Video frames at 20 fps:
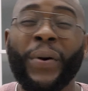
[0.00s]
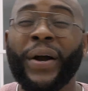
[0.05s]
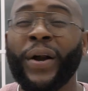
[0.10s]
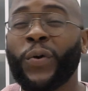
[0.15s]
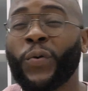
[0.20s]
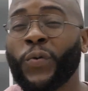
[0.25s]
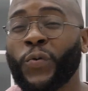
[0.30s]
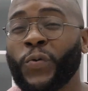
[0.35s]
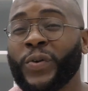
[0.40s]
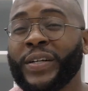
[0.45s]
but it
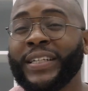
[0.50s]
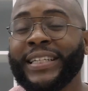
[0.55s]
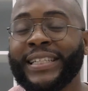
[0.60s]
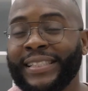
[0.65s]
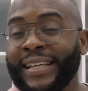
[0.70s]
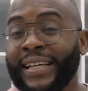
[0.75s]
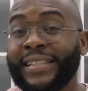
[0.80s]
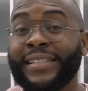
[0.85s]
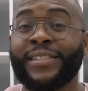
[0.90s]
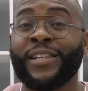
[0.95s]
really
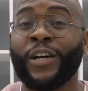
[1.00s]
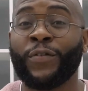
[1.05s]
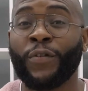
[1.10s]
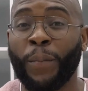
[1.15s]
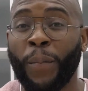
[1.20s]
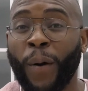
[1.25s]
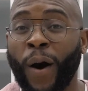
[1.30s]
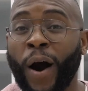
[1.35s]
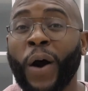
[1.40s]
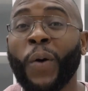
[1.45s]
sets itself
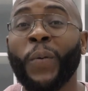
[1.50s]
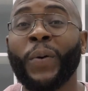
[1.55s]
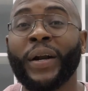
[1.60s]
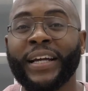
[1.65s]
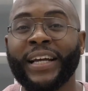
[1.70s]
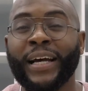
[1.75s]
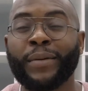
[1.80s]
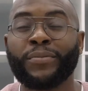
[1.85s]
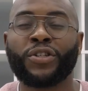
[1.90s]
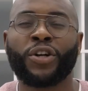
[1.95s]
apart when
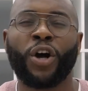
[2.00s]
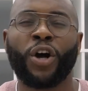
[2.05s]
it comes